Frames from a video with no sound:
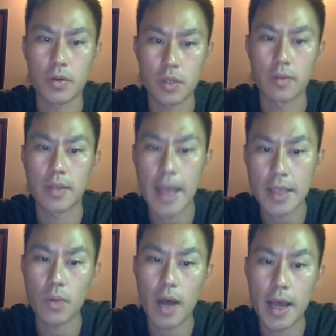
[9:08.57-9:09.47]
So
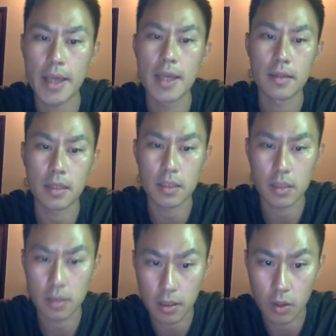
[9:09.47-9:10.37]
that's why the
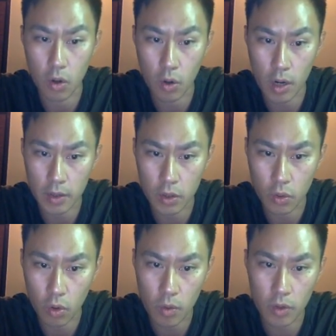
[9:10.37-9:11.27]

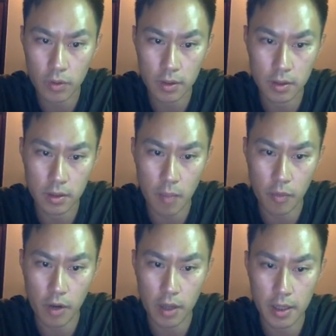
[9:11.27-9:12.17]
normal dot
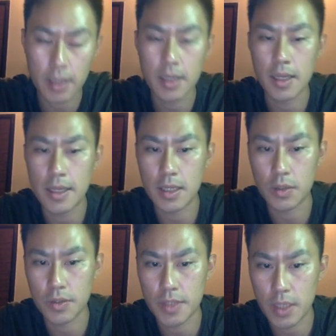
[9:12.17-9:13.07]
product is
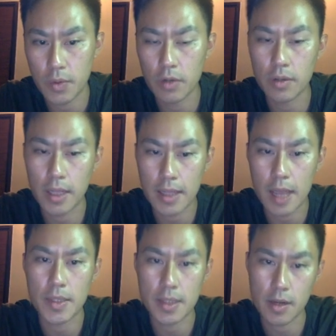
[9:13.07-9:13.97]
equal to 0, then
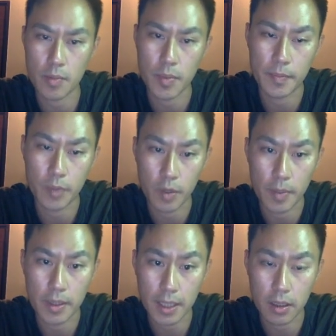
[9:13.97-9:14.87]
that means they're
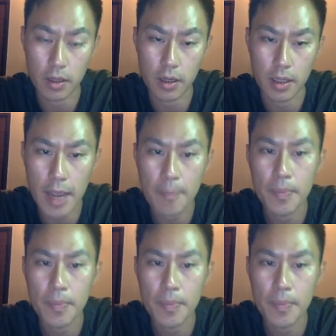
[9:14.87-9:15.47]
perpendicular, yeah?